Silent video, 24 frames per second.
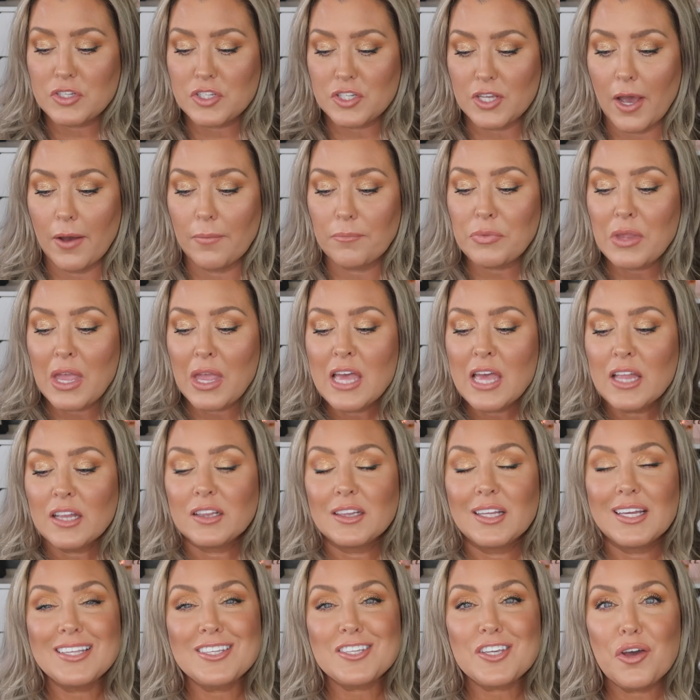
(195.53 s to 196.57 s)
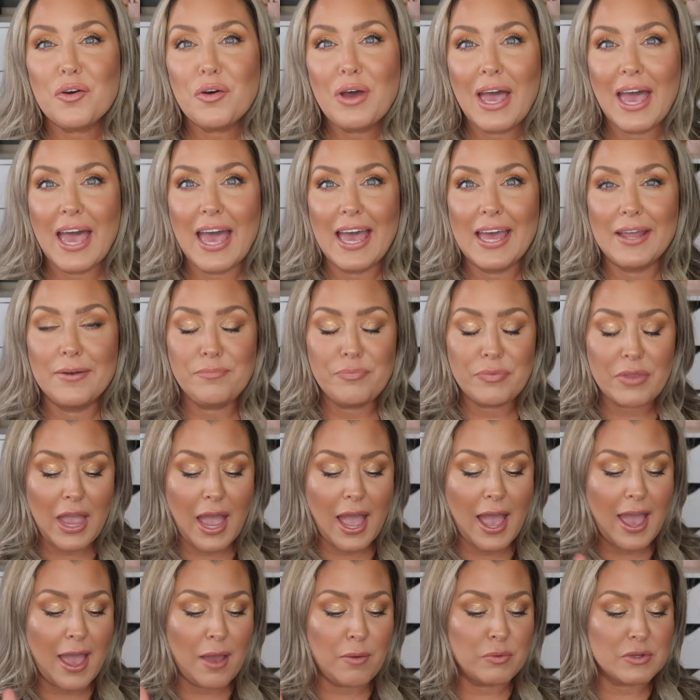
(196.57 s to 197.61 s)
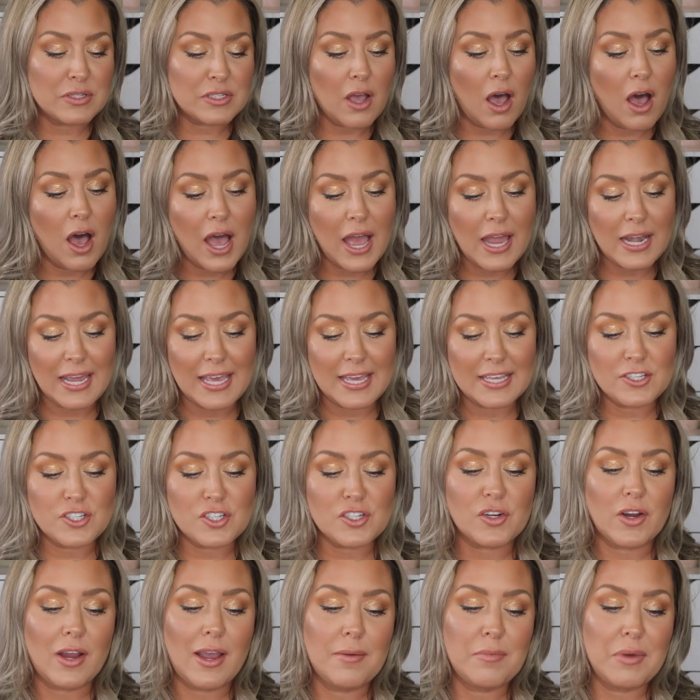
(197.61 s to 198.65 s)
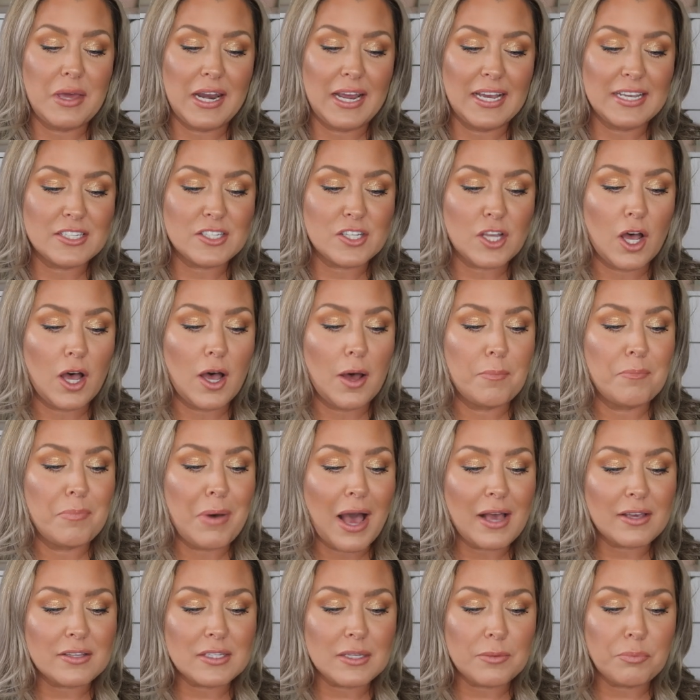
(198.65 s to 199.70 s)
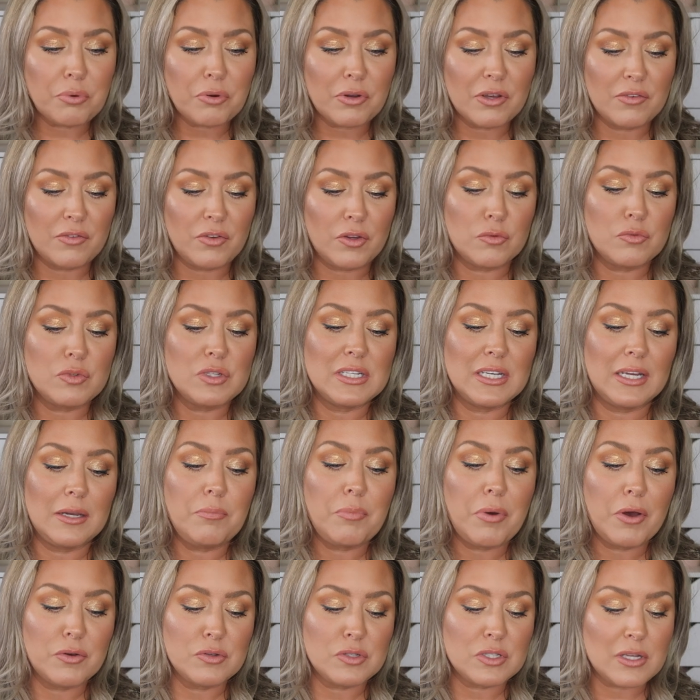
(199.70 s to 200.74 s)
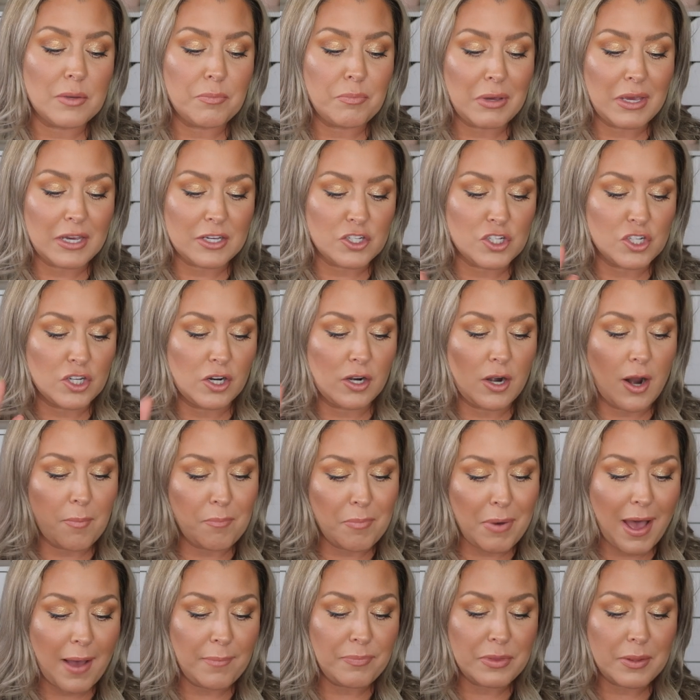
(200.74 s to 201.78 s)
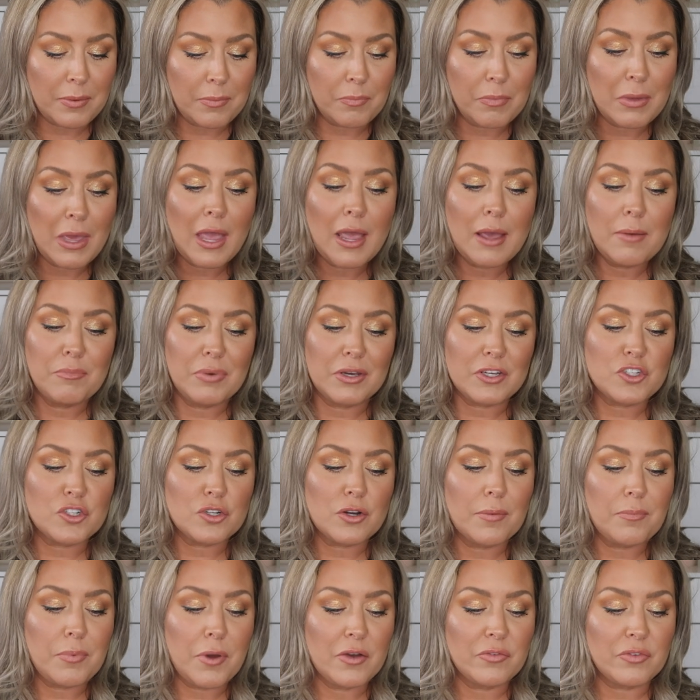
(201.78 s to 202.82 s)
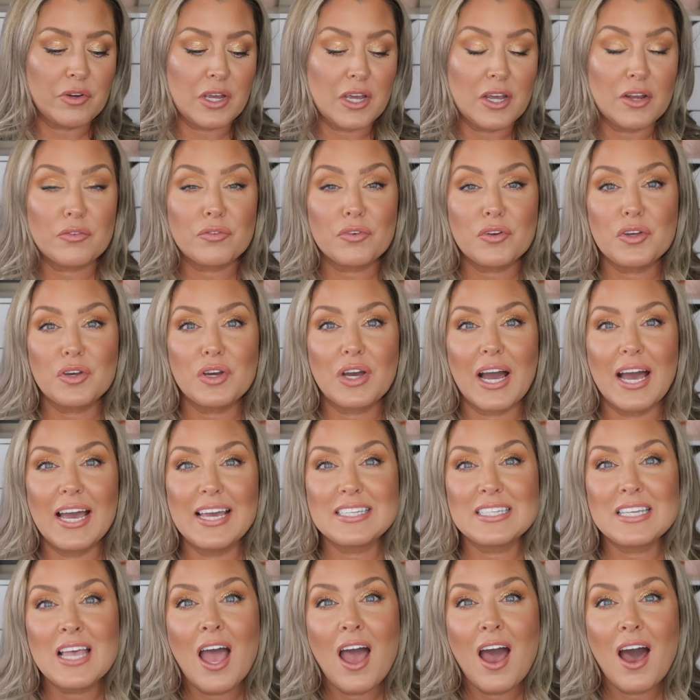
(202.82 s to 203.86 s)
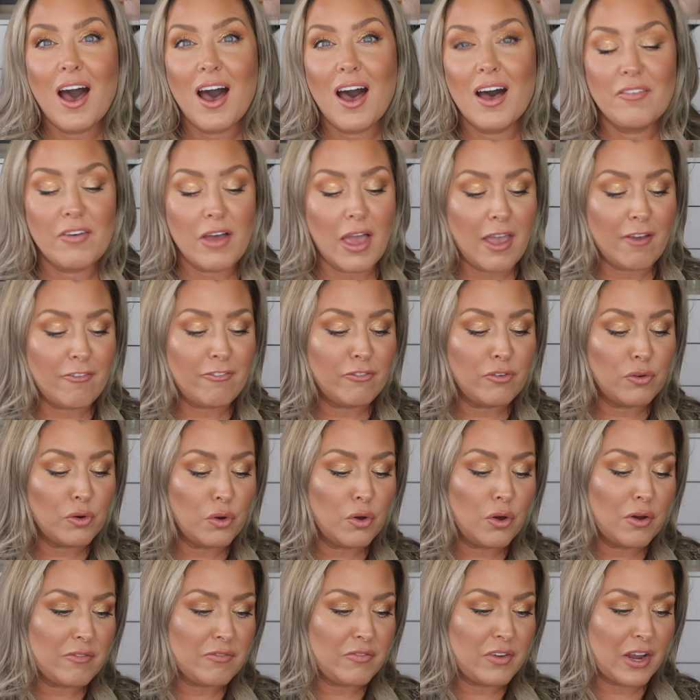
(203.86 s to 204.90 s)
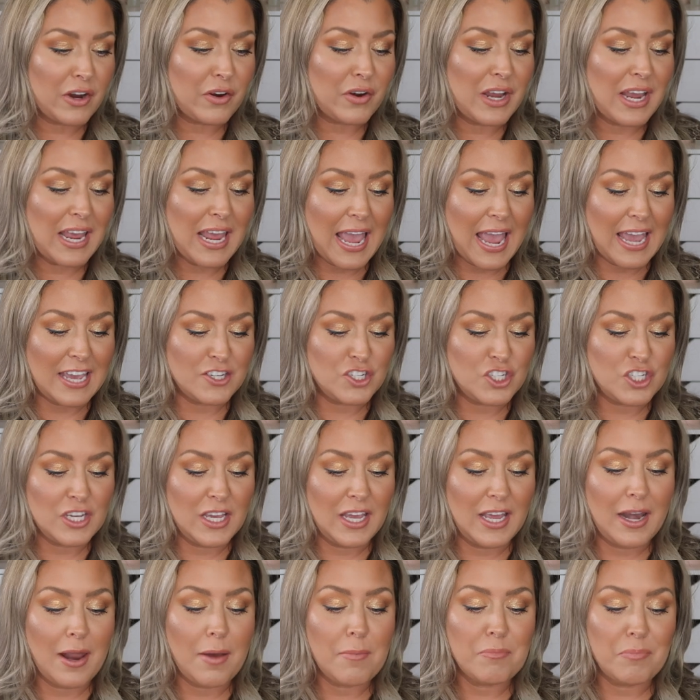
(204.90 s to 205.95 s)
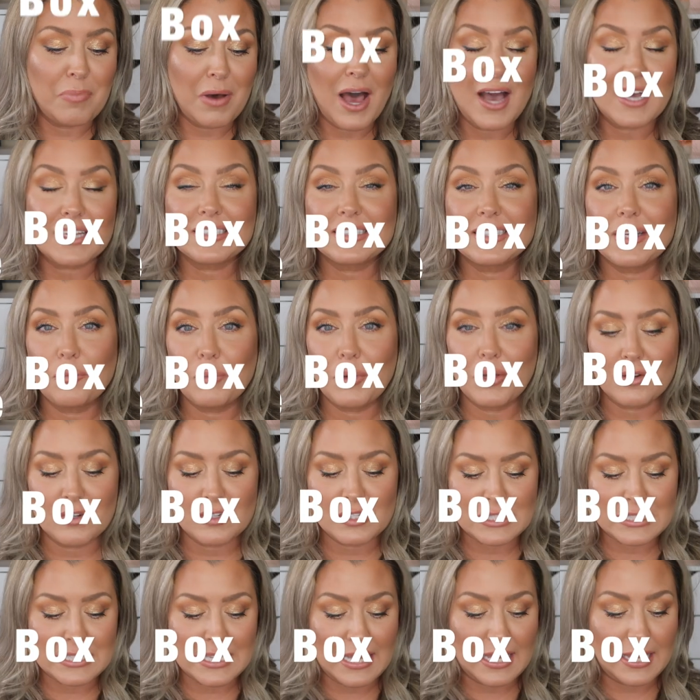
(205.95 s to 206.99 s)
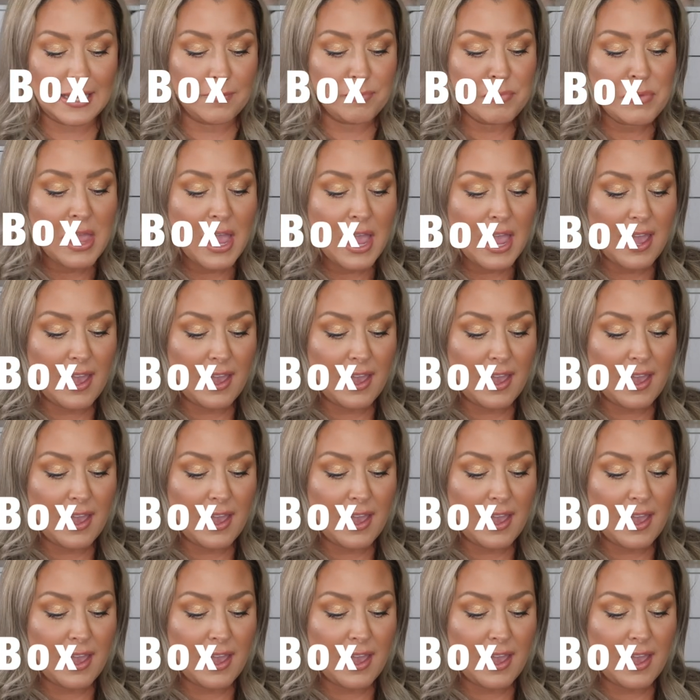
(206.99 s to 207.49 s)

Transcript: So let's go ahead. I was on Instagram and I saw Boxy Preview did post a picture and I'll pop the picture up over here for you guys of a full variation box that we are seeing.